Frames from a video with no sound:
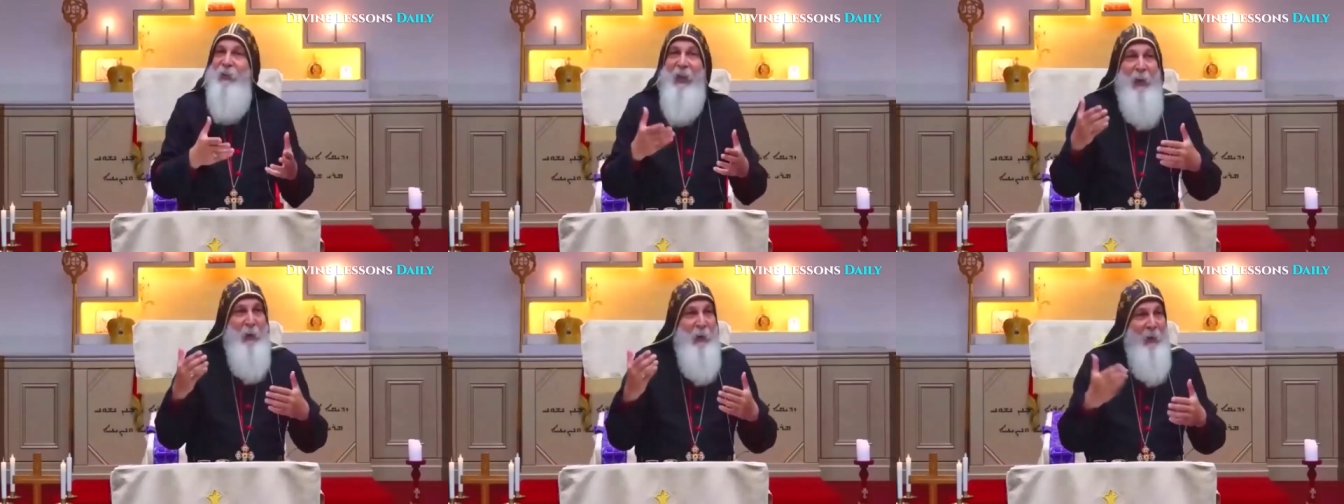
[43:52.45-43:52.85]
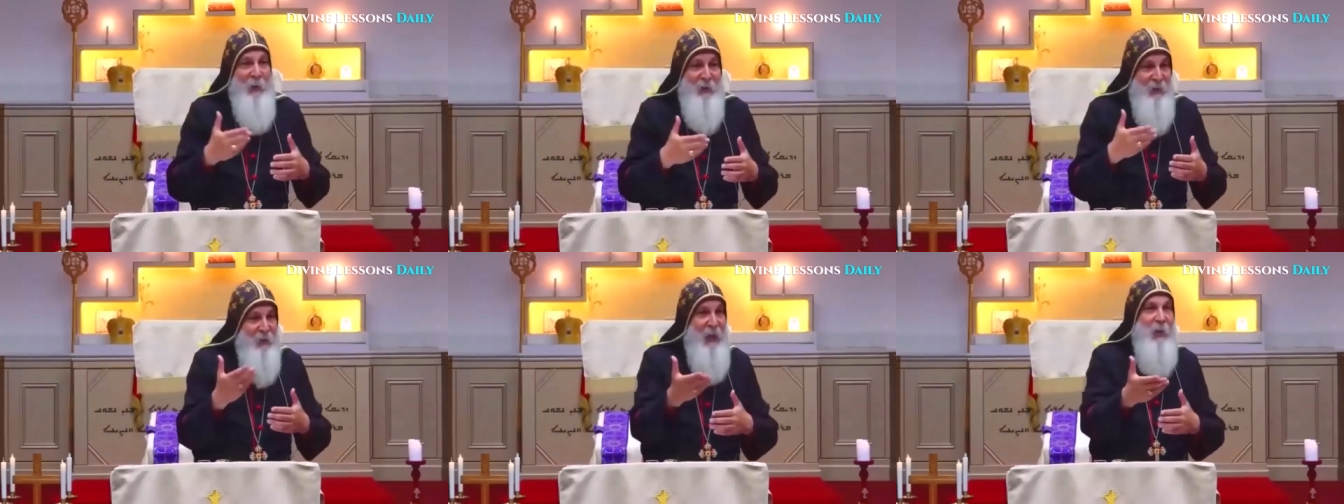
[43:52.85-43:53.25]
Say,
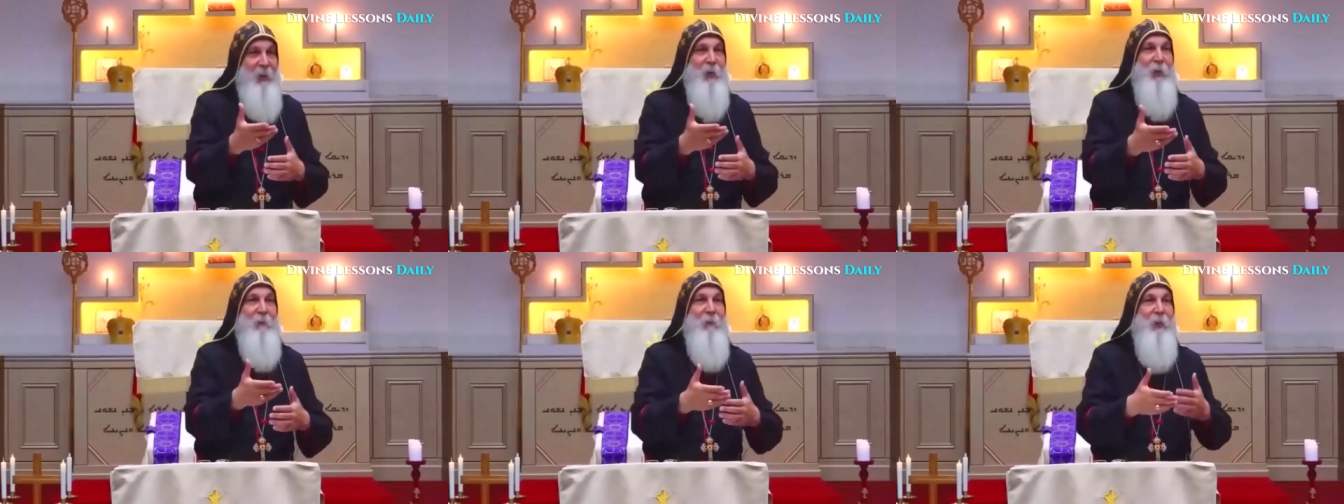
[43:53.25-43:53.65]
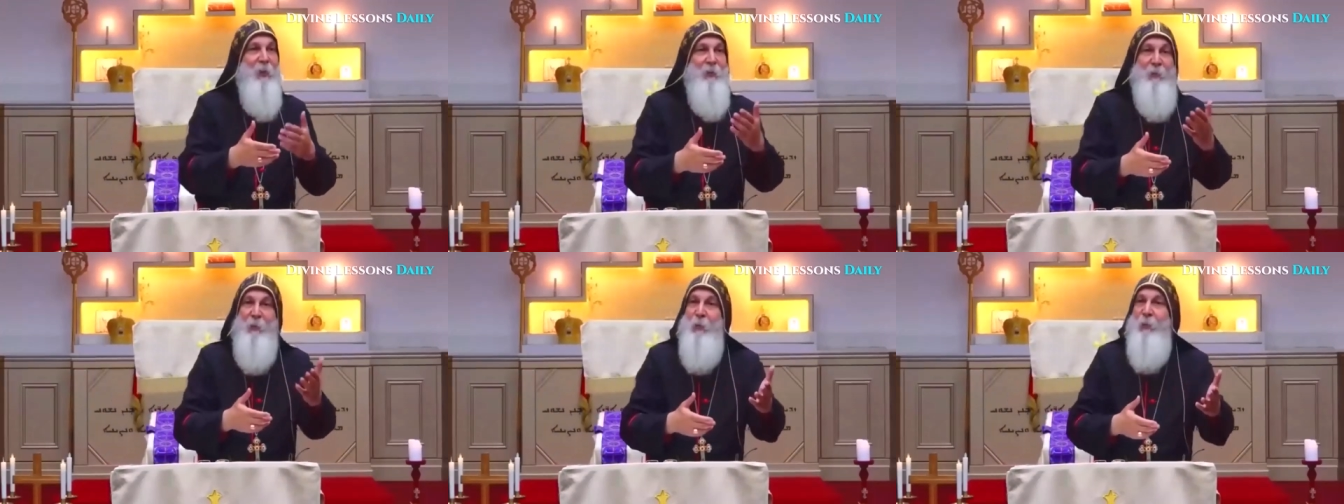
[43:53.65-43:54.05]
Lord, thank you for
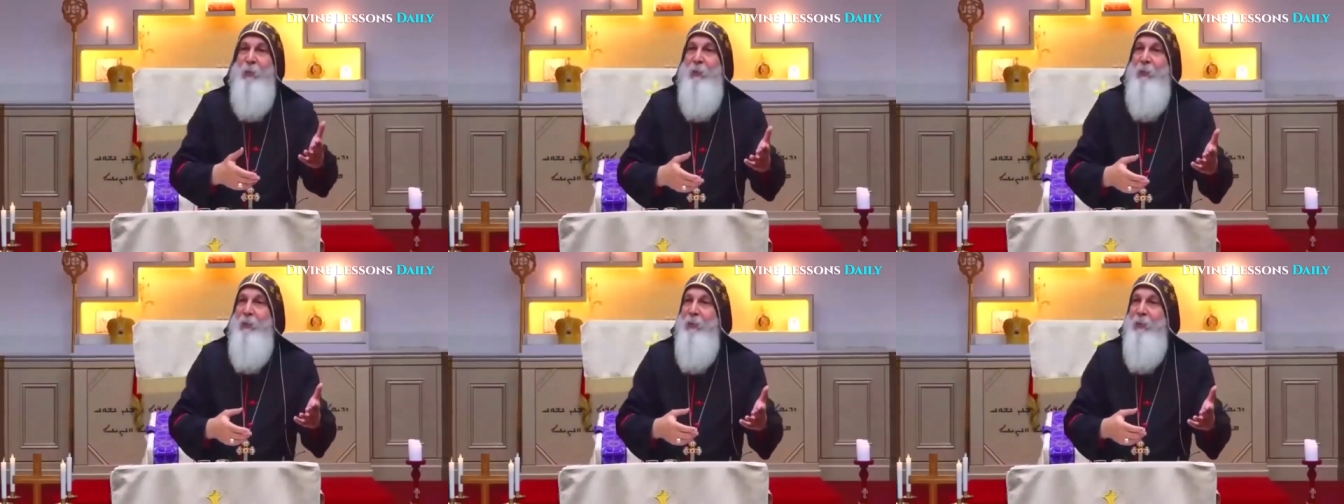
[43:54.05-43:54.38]
this food.